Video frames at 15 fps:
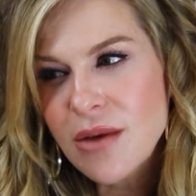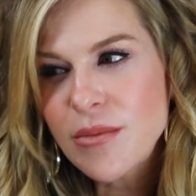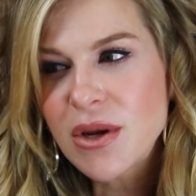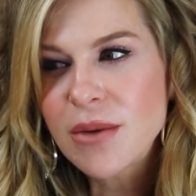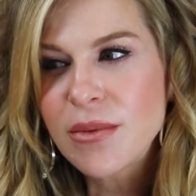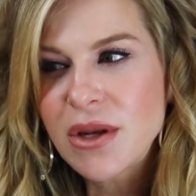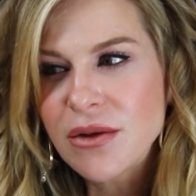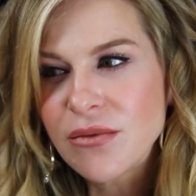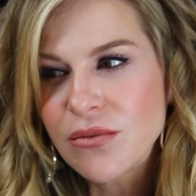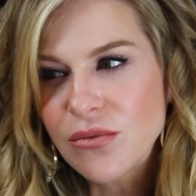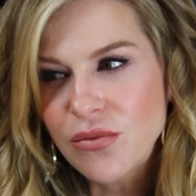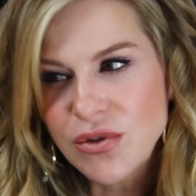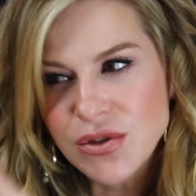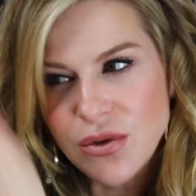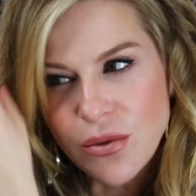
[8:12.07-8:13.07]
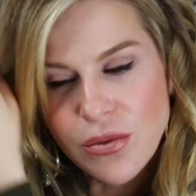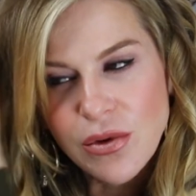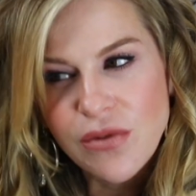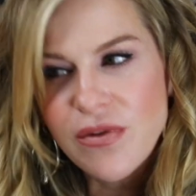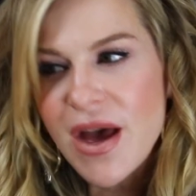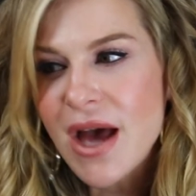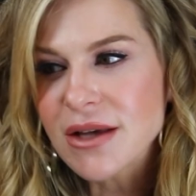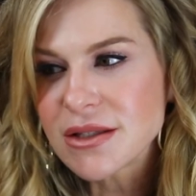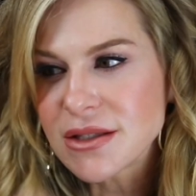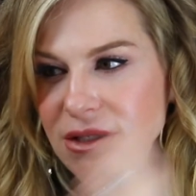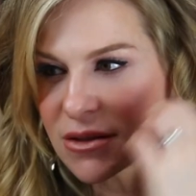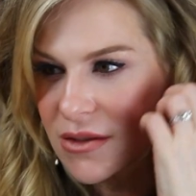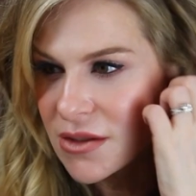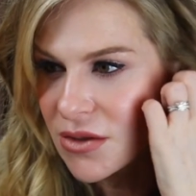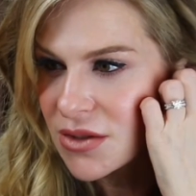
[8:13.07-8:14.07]
and I'm going to do it real fast.
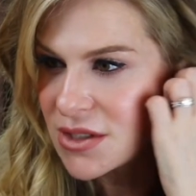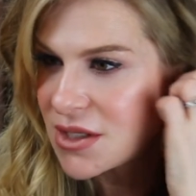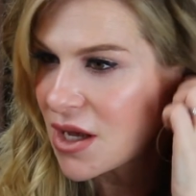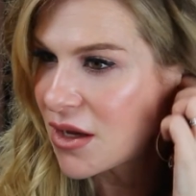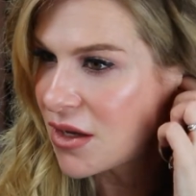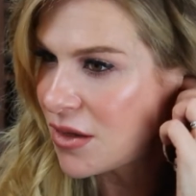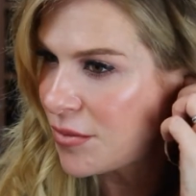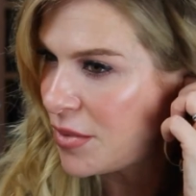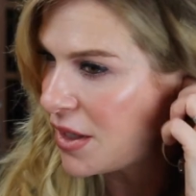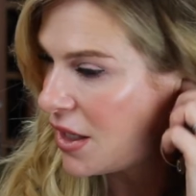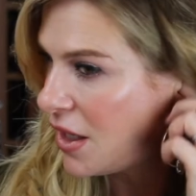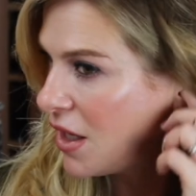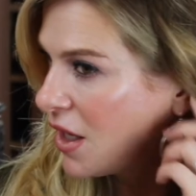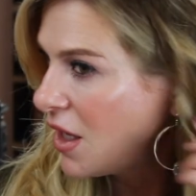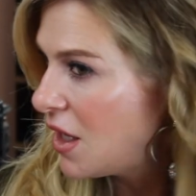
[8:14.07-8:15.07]
So it's not going to be,